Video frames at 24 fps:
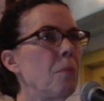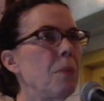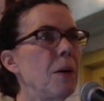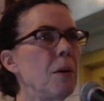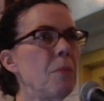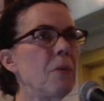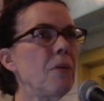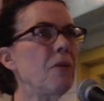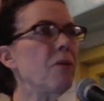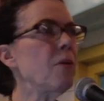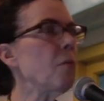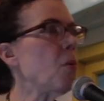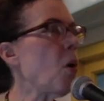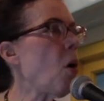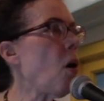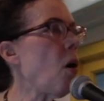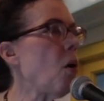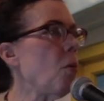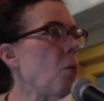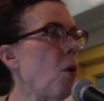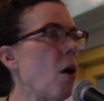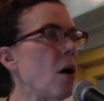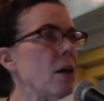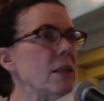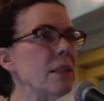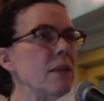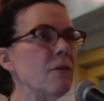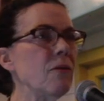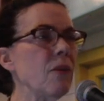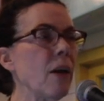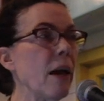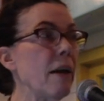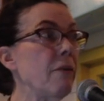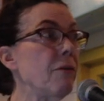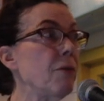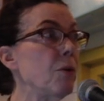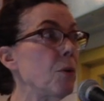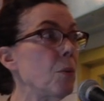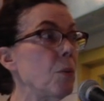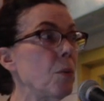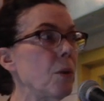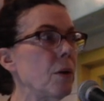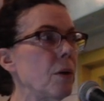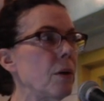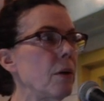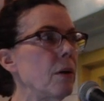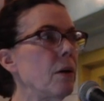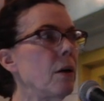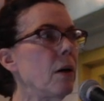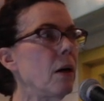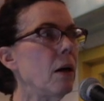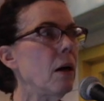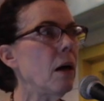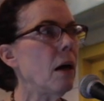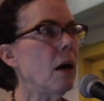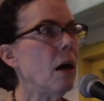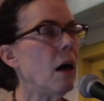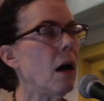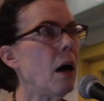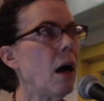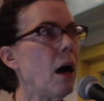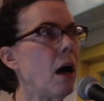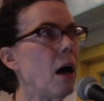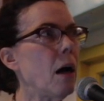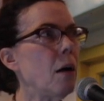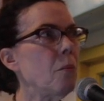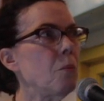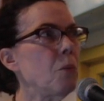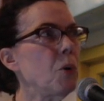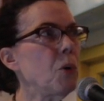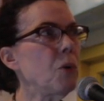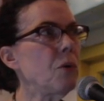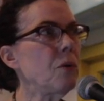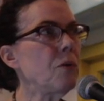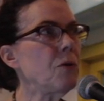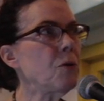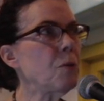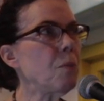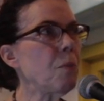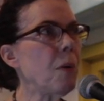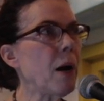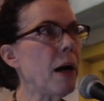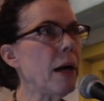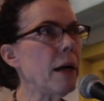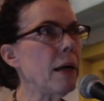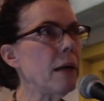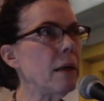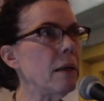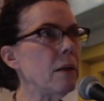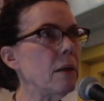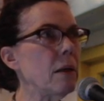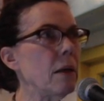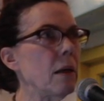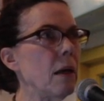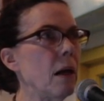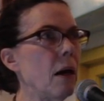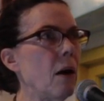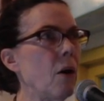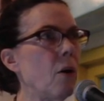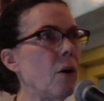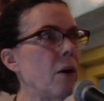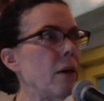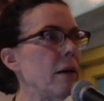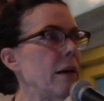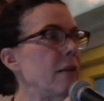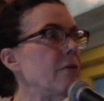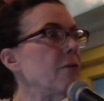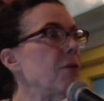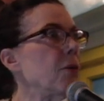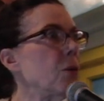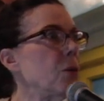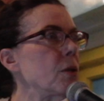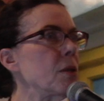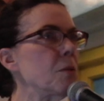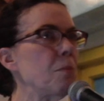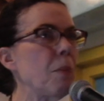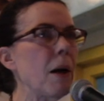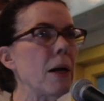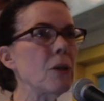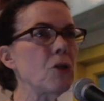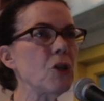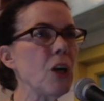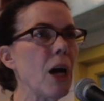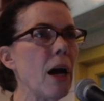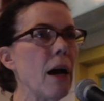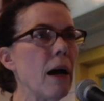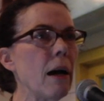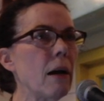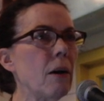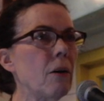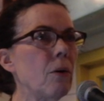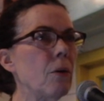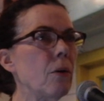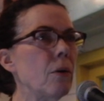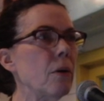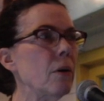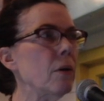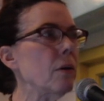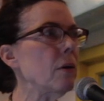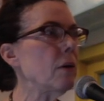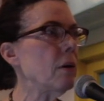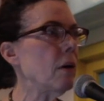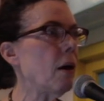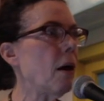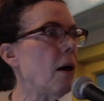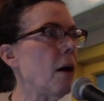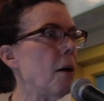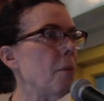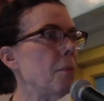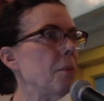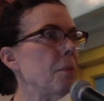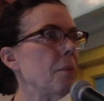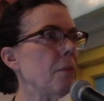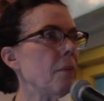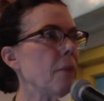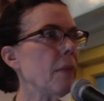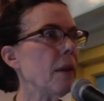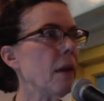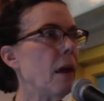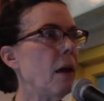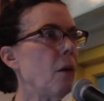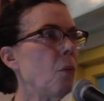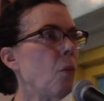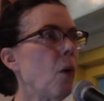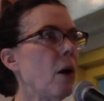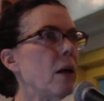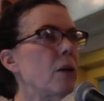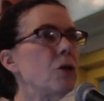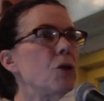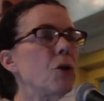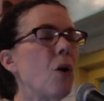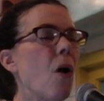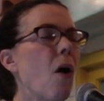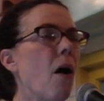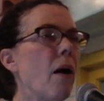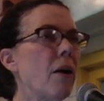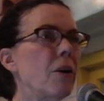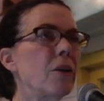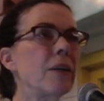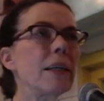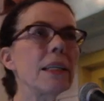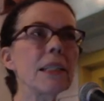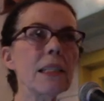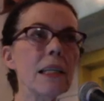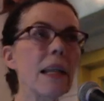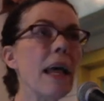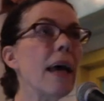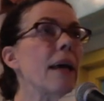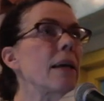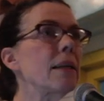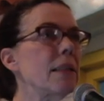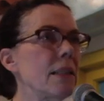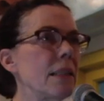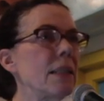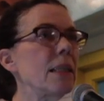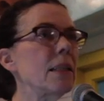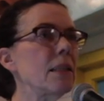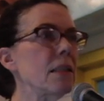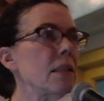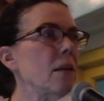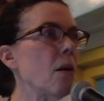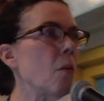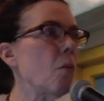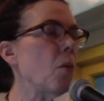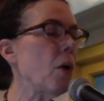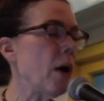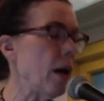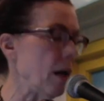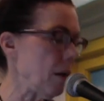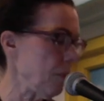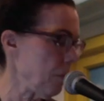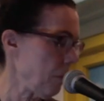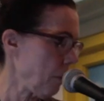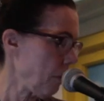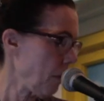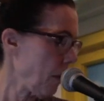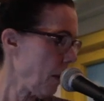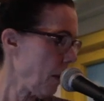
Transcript: people from all walks of life who were moved by or influenced by Jack, or wanted to honor his legacy in some way.